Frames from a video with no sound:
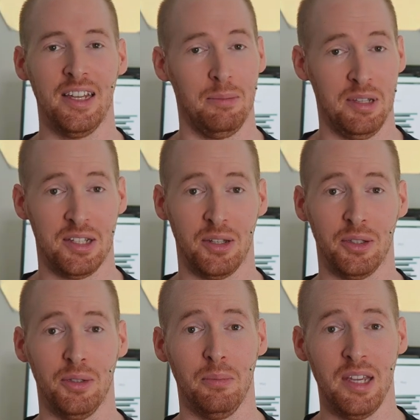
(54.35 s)
It means a
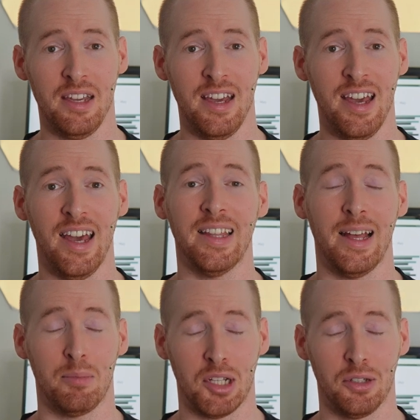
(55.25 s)
lot to me and
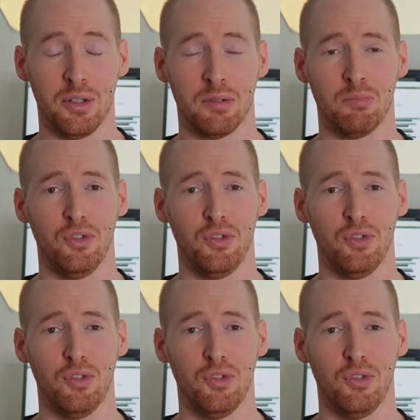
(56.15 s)
helps others